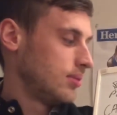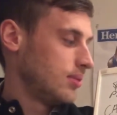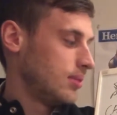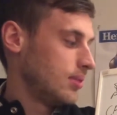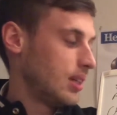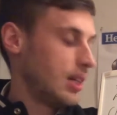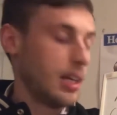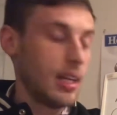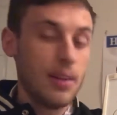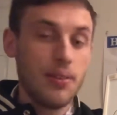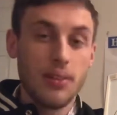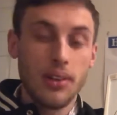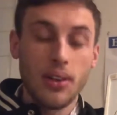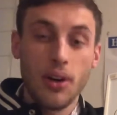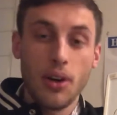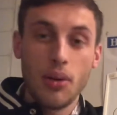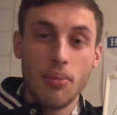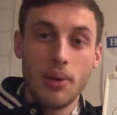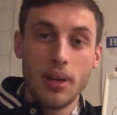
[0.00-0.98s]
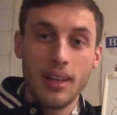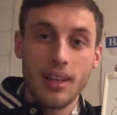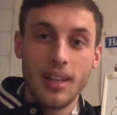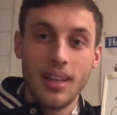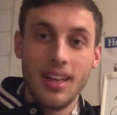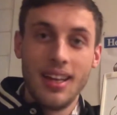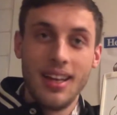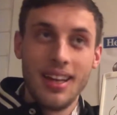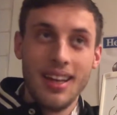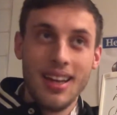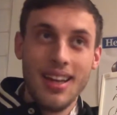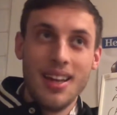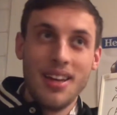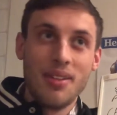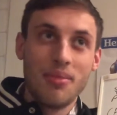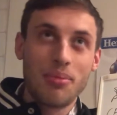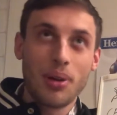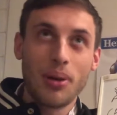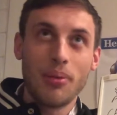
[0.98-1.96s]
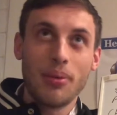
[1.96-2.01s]
I don't even know, but
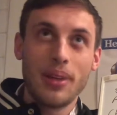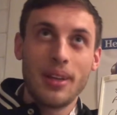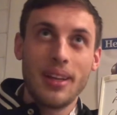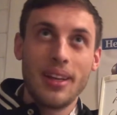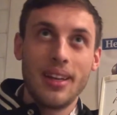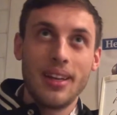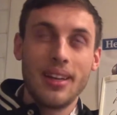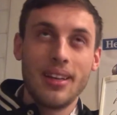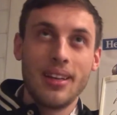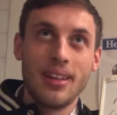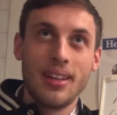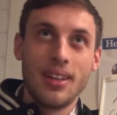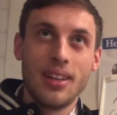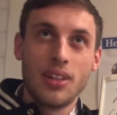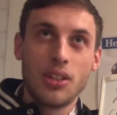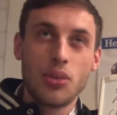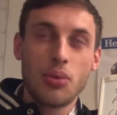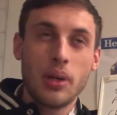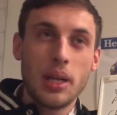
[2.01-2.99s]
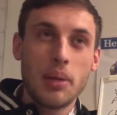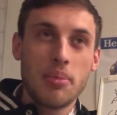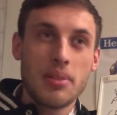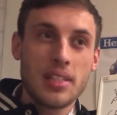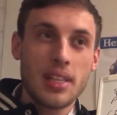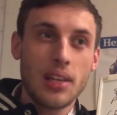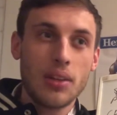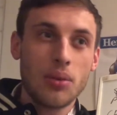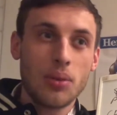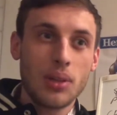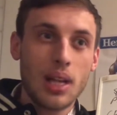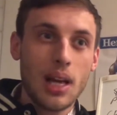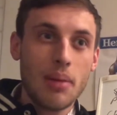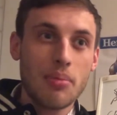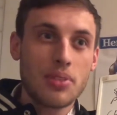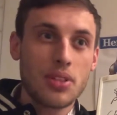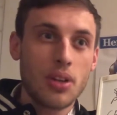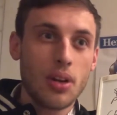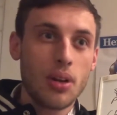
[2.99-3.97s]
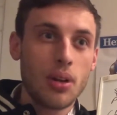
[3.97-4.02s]
probably 20% all up.
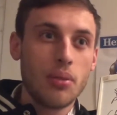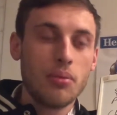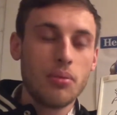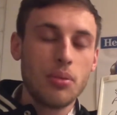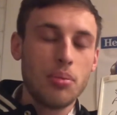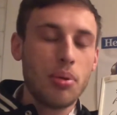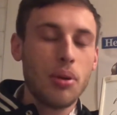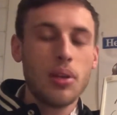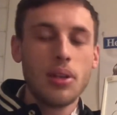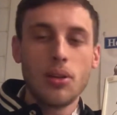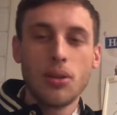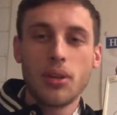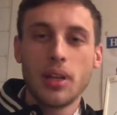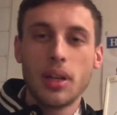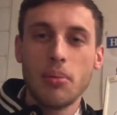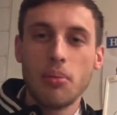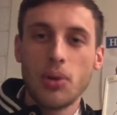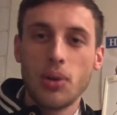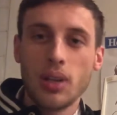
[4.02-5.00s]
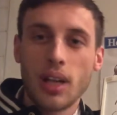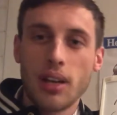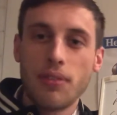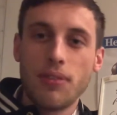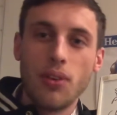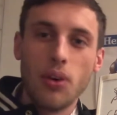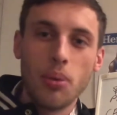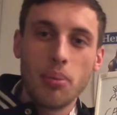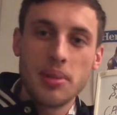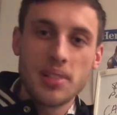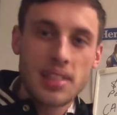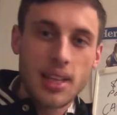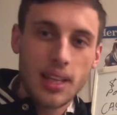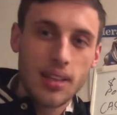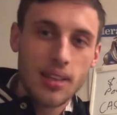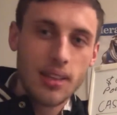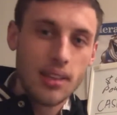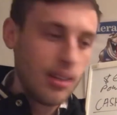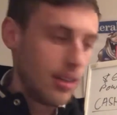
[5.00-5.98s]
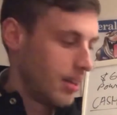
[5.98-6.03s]
So you're probably looking at more like 4%
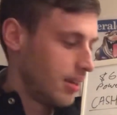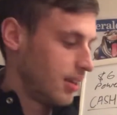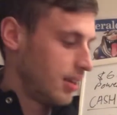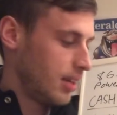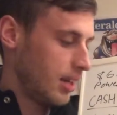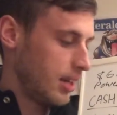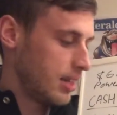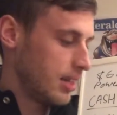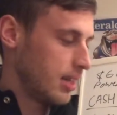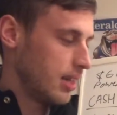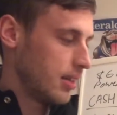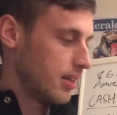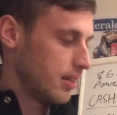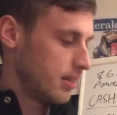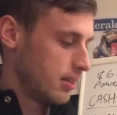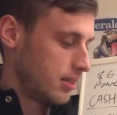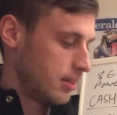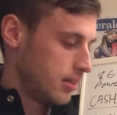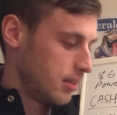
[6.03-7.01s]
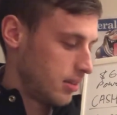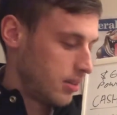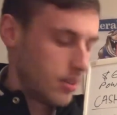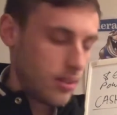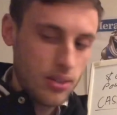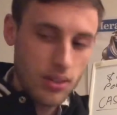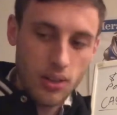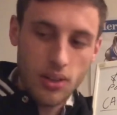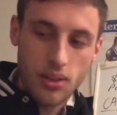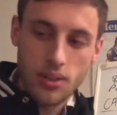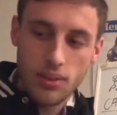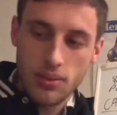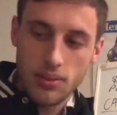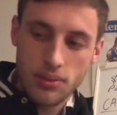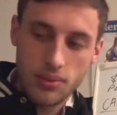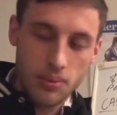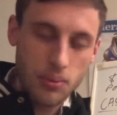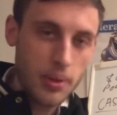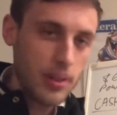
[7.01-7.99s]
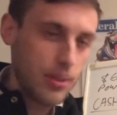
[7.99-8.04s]
a year. So
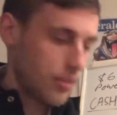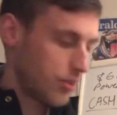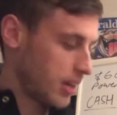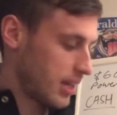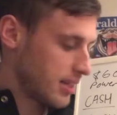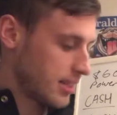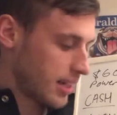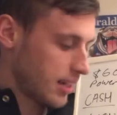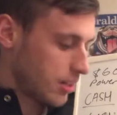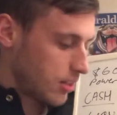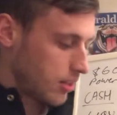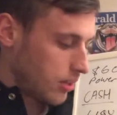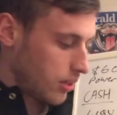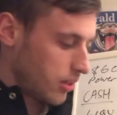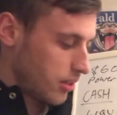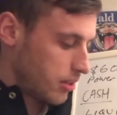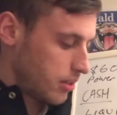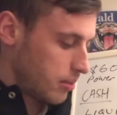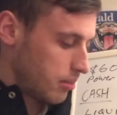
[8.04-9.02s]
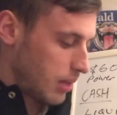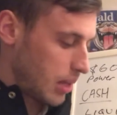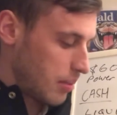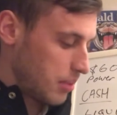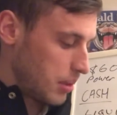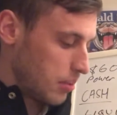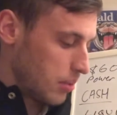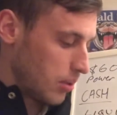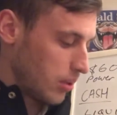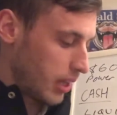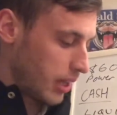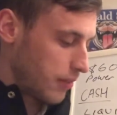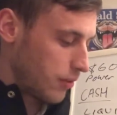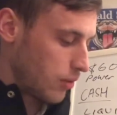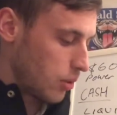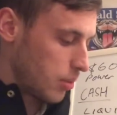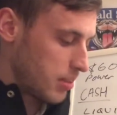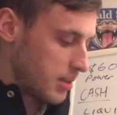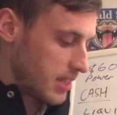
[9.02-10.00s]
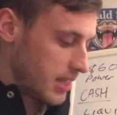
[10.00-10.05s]
with transaction costs, it might be more like
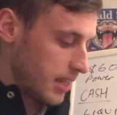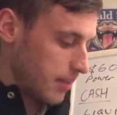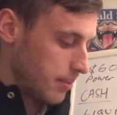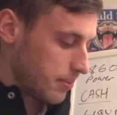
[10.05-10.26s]
4%.